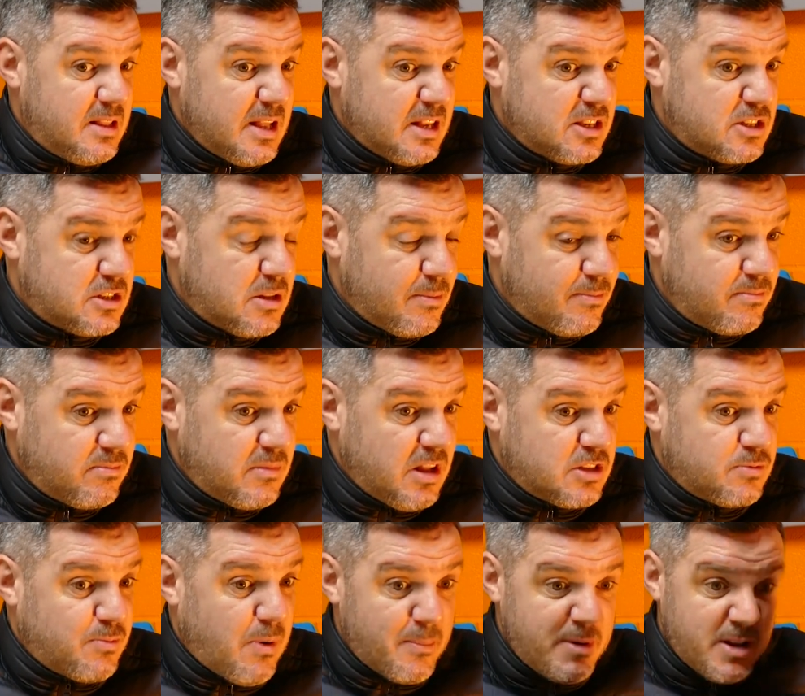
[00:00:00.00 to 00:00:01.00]
that's
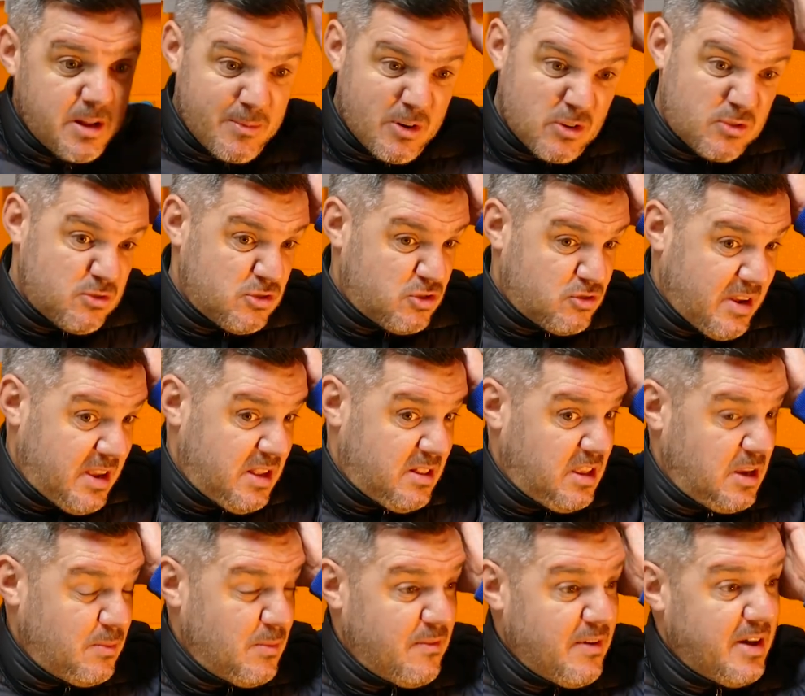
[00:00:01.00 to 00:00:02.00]
probably the most frustrating
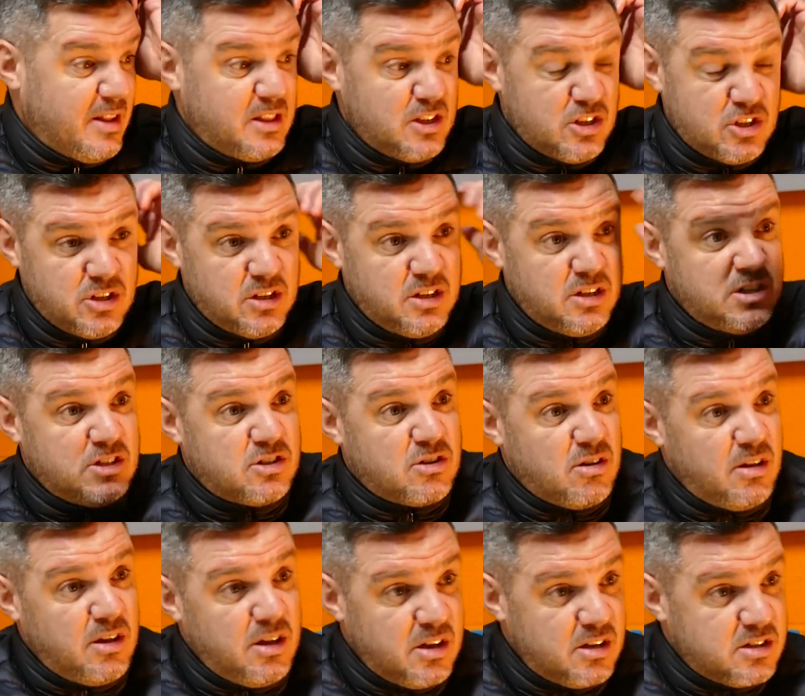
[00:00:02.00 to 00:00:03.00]
thing we've had this year is
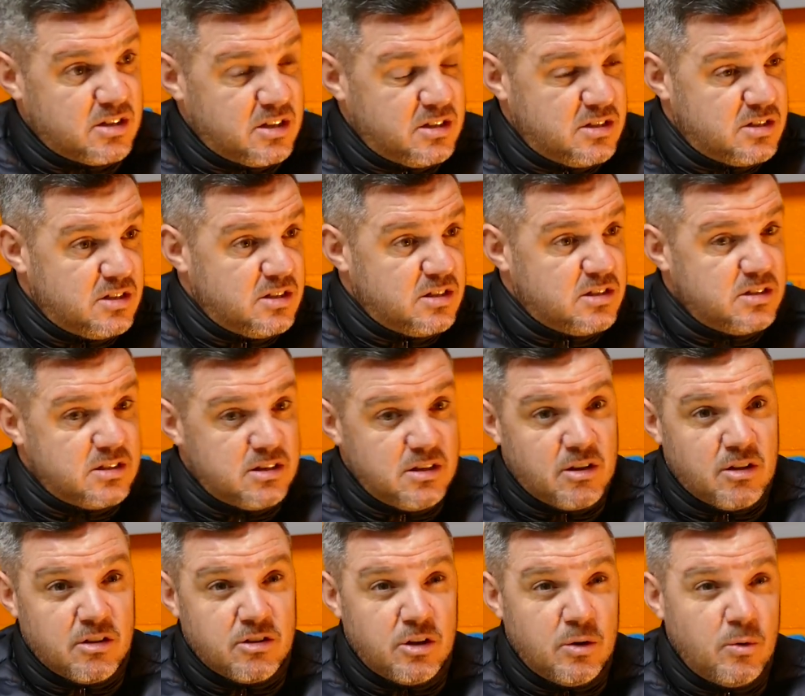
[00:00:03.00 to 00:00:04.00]
consistency
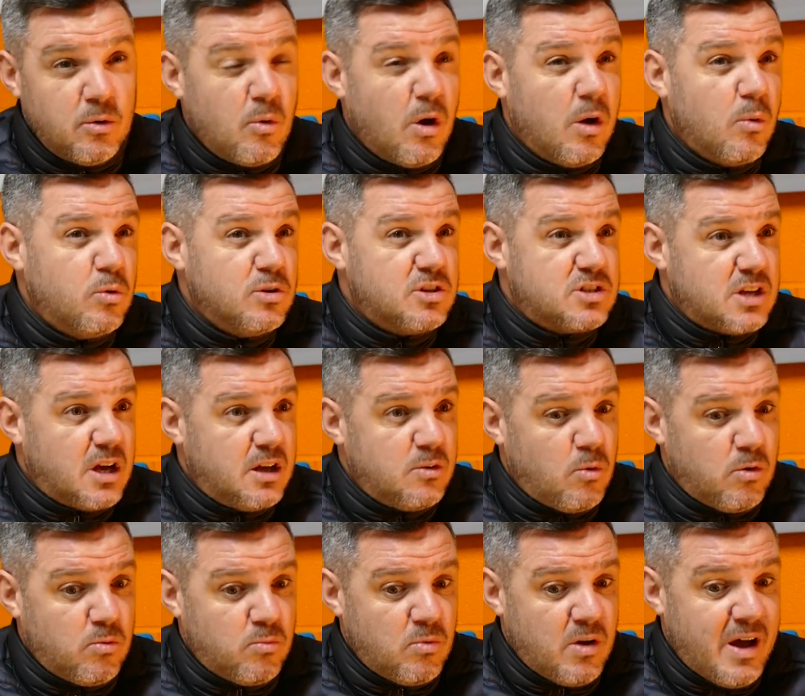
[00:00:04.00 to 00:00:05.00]
and continuity. What I would say,
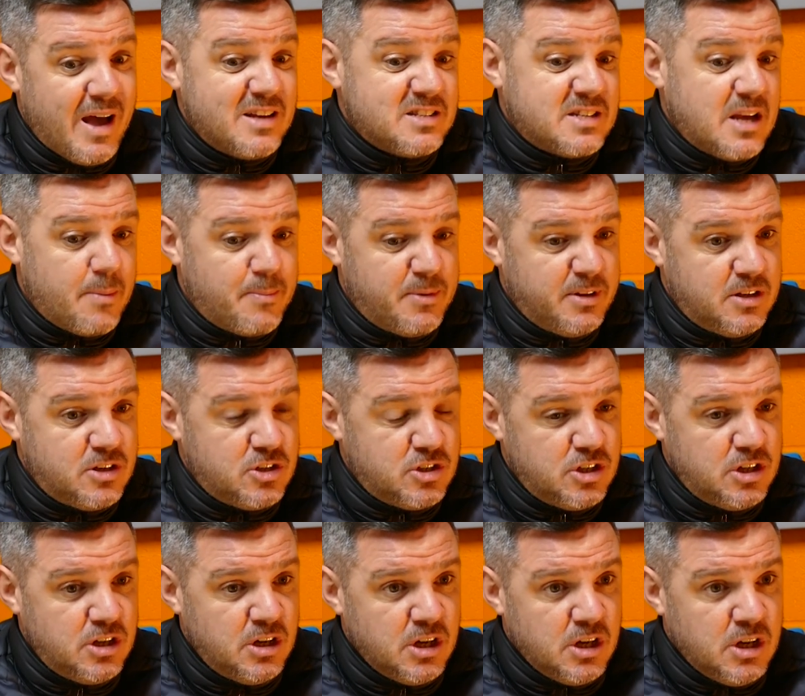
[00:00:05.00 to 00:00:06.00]
what has happened this
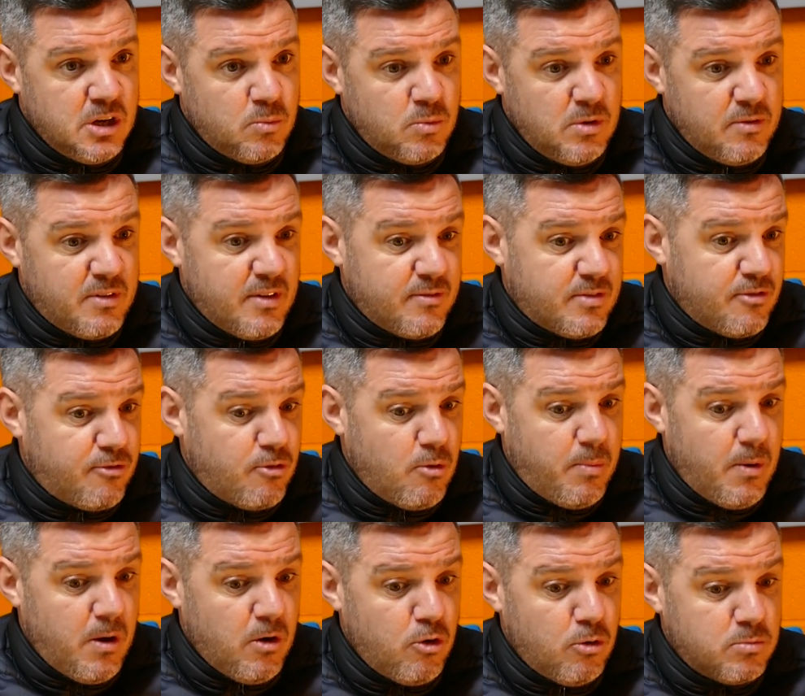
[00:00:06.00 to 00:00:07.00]
year, we've given the
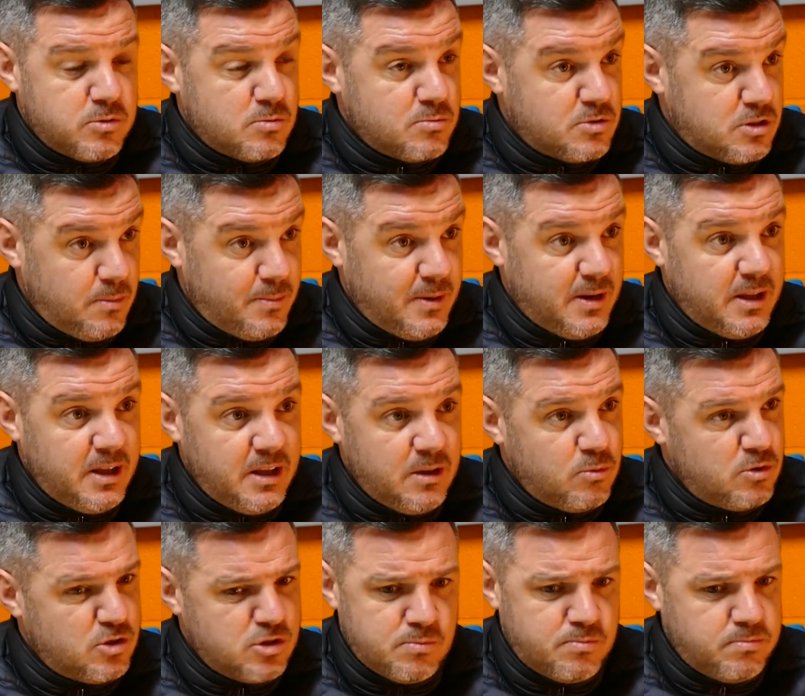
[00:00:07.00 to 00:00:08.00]
football club some stability,
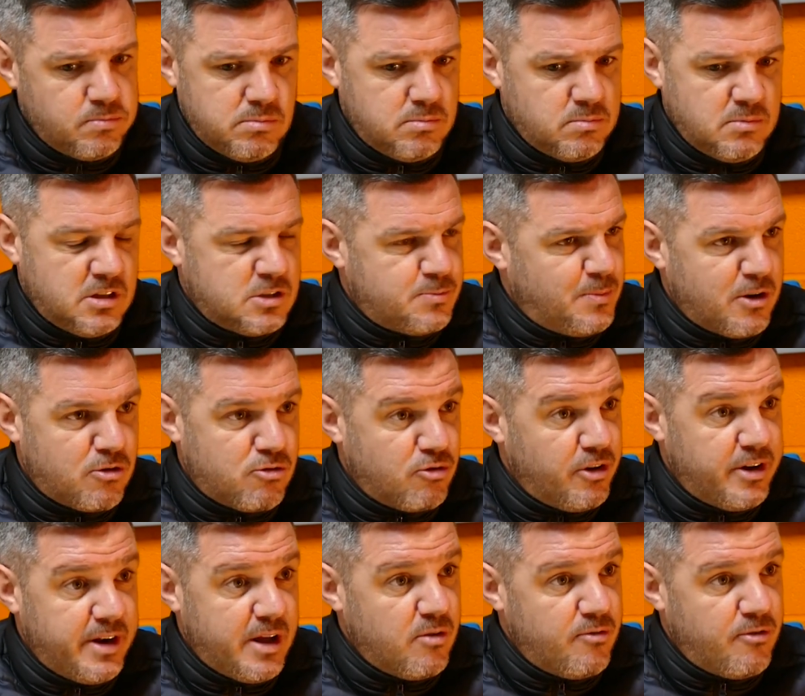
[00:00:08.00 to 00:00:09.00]
which it's been
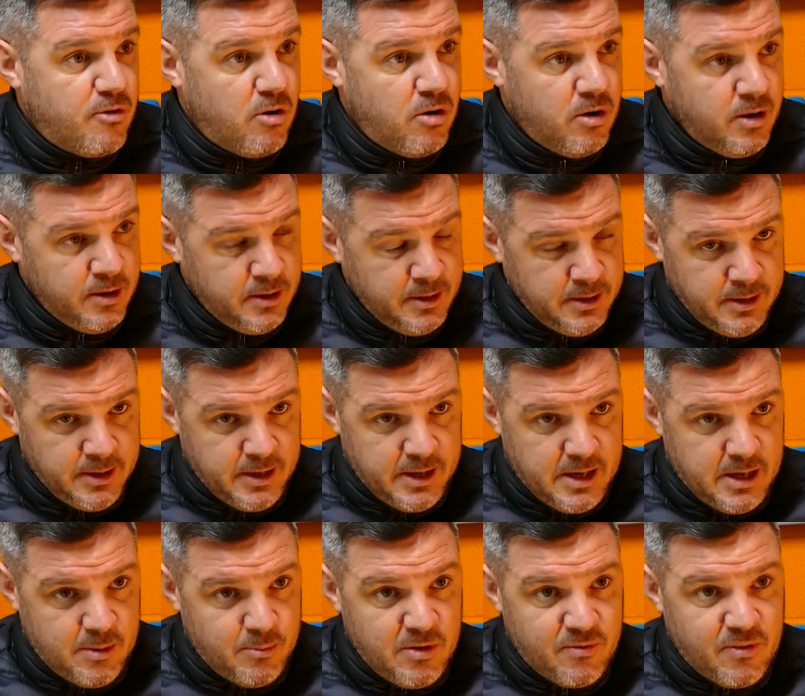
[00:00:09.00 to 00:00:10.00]
crying out for.
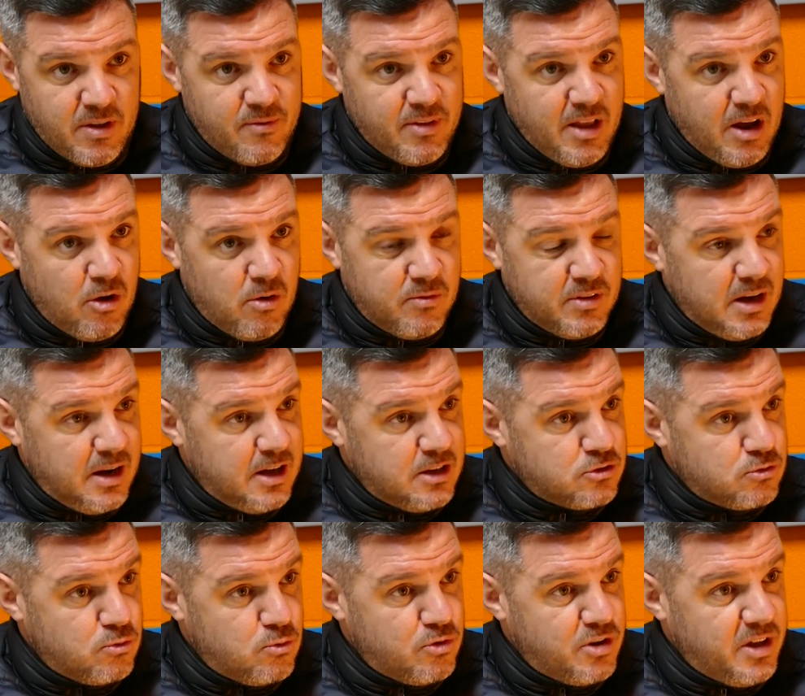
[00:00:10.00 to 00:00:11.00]
We've given that over the
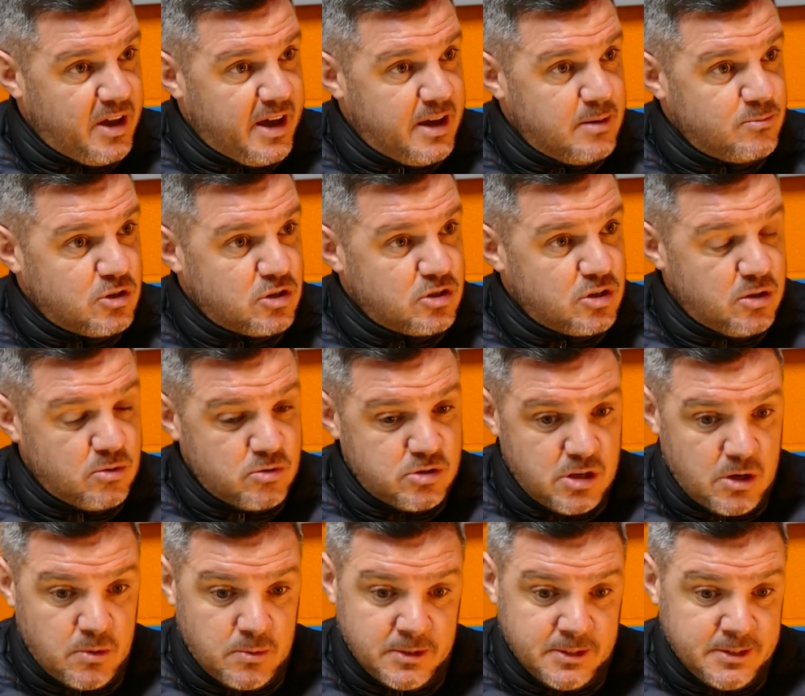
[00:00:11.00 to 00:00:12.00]
last 40 games or so.
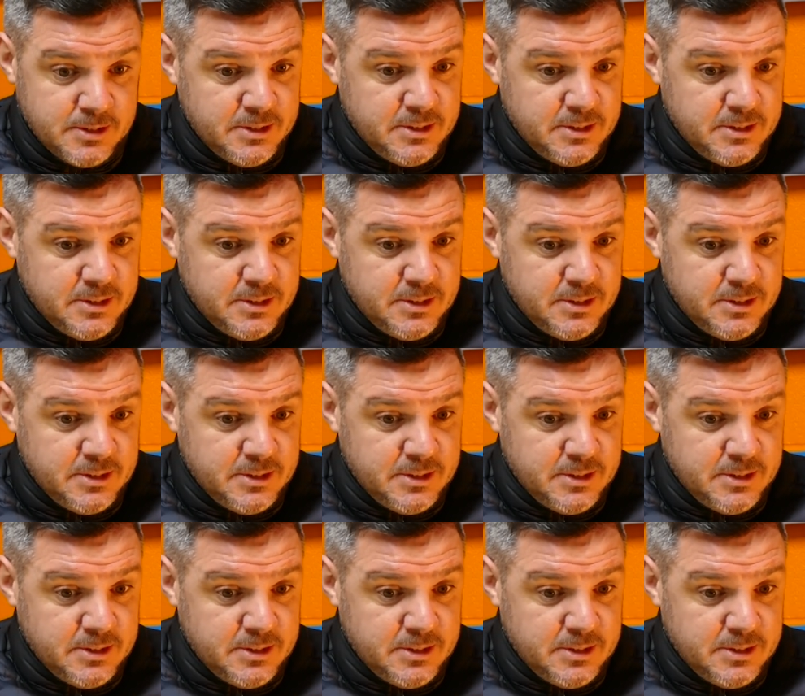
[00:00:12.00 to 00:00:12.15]
So